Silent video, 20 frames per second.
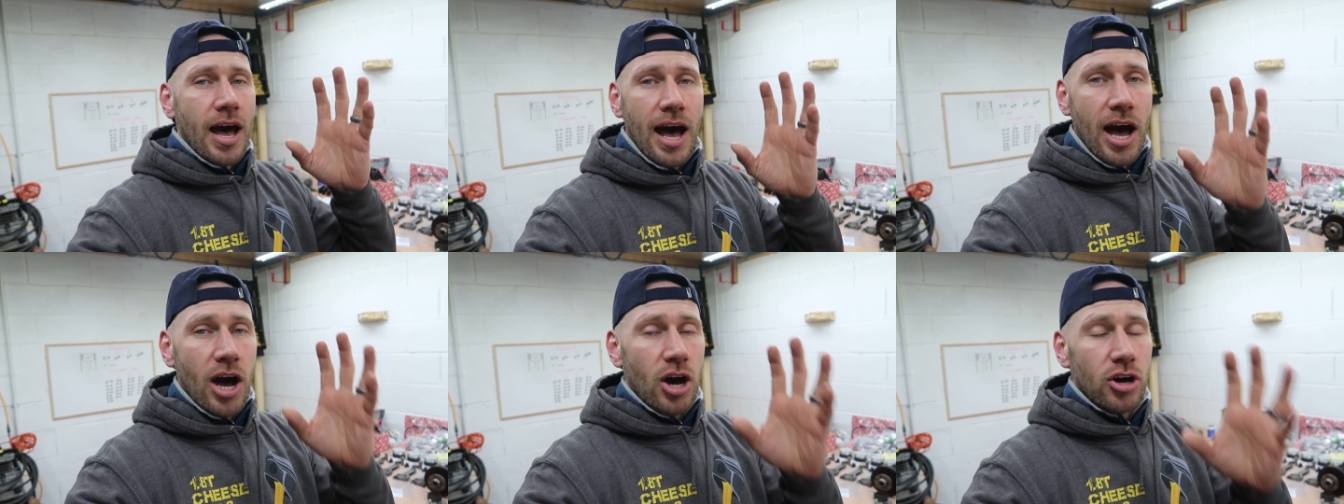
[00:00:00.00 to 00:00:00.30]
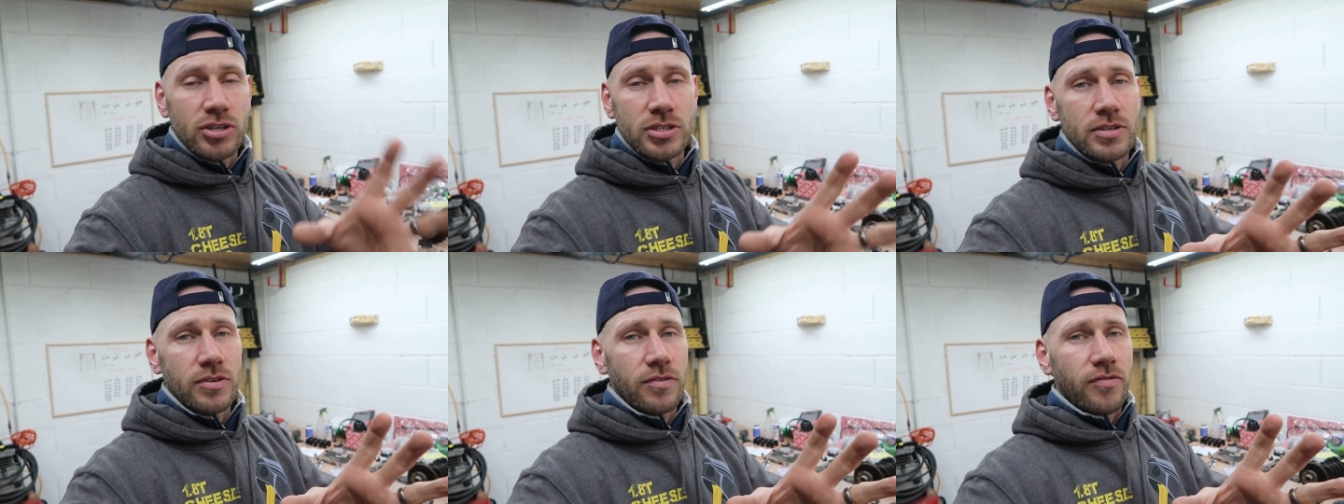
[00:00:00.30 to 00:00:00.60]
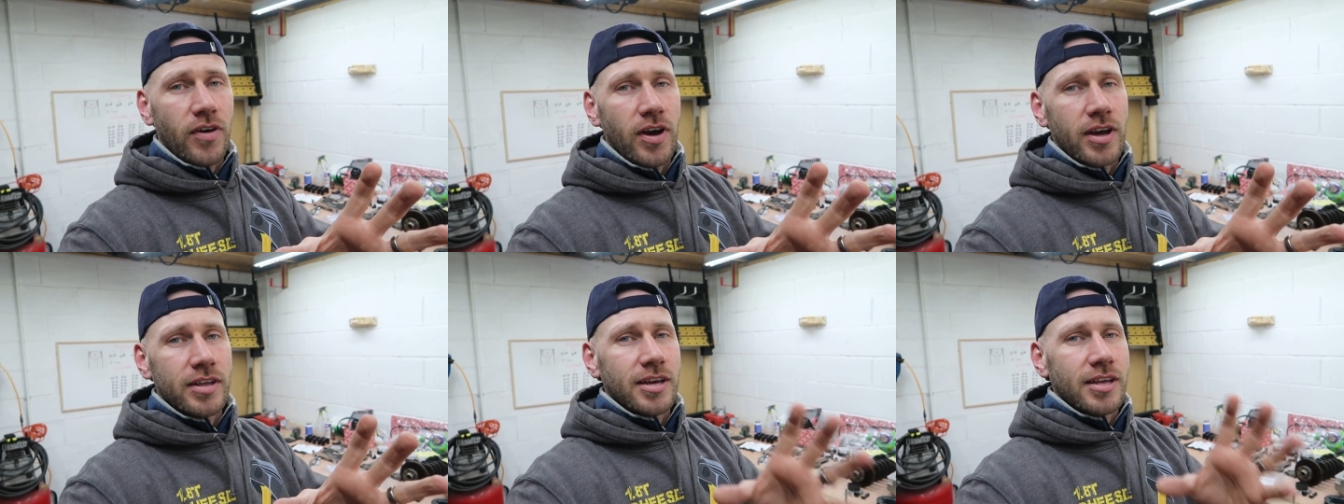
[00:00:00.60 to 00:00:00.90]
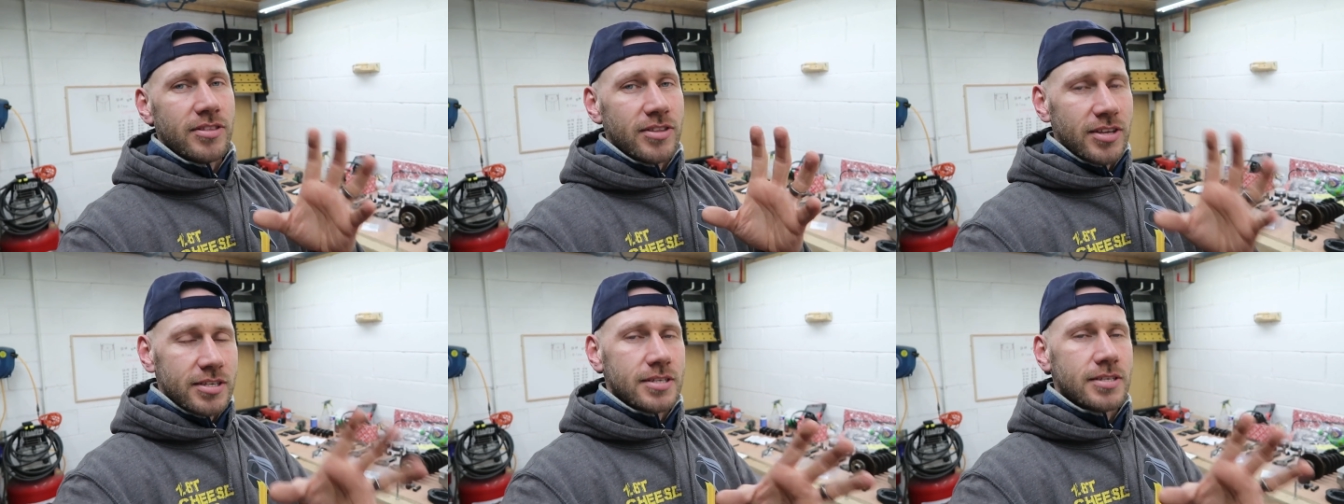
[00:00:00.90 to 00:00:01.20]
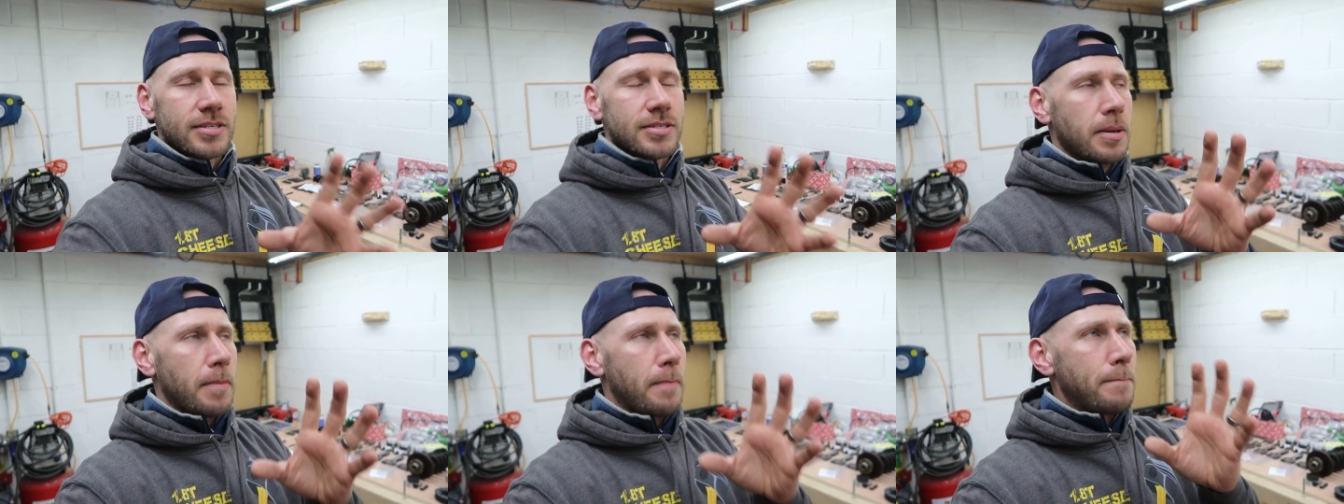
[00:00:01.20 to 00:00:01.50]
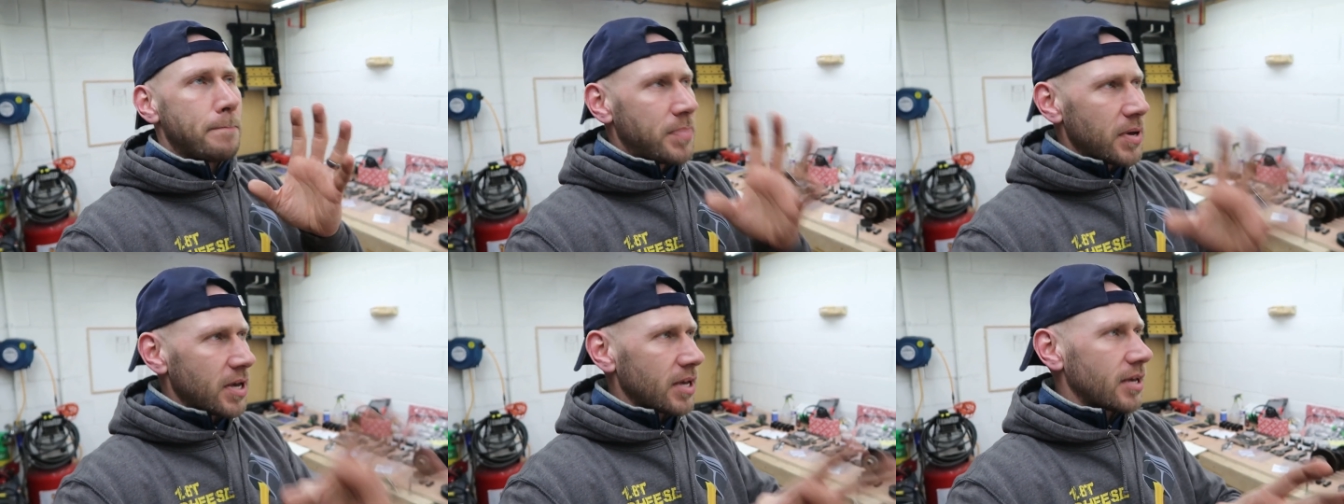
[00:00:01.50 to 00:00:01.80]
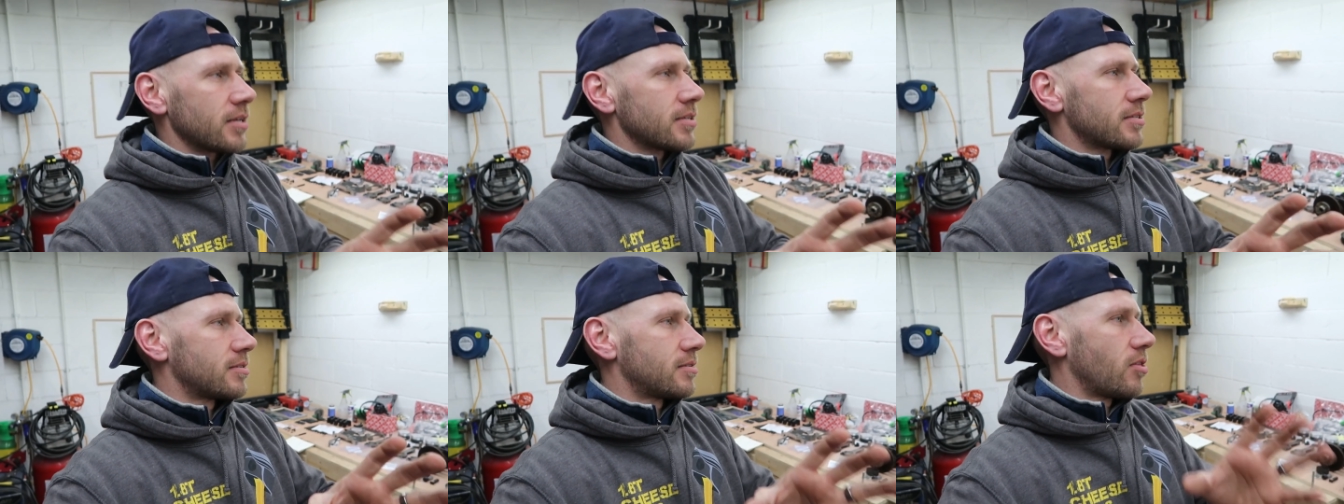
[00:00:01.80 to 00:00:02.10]
I honestly find that this is the
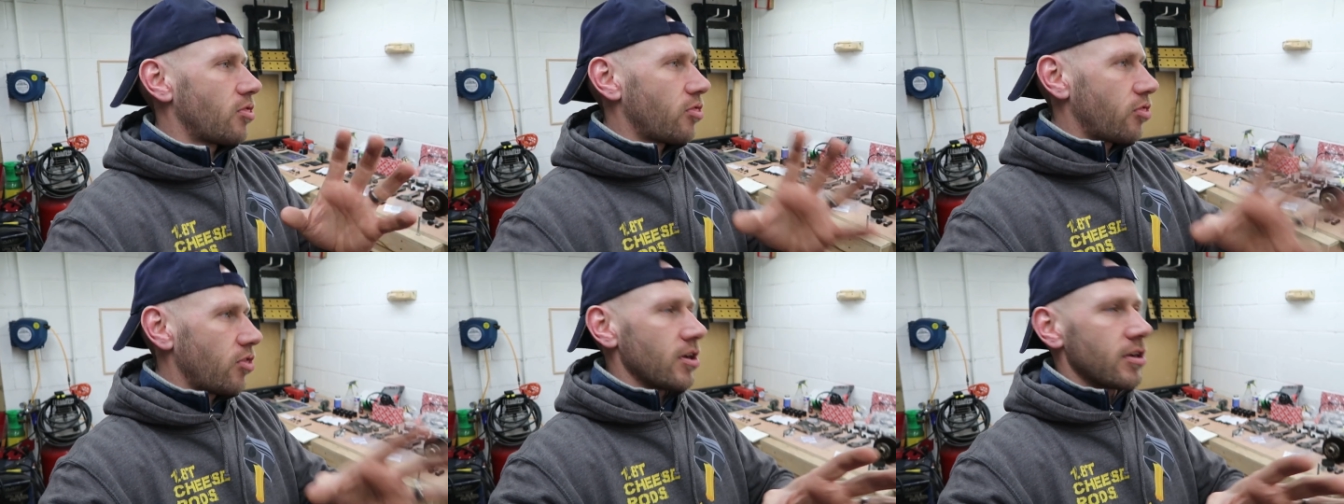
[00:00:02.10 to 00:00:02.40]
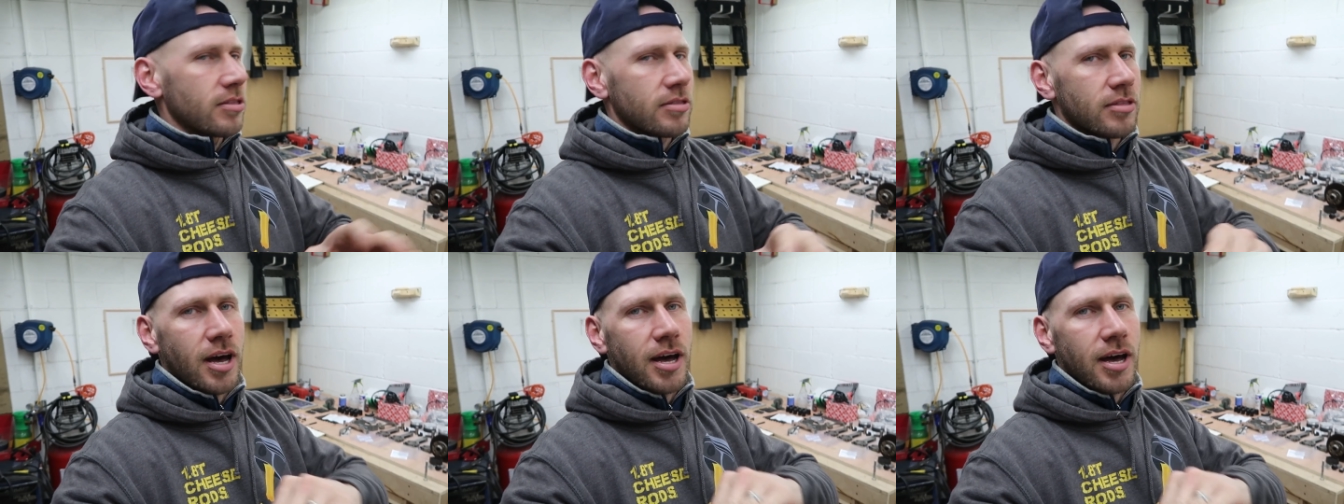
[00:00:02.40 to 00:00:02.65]
biggest thing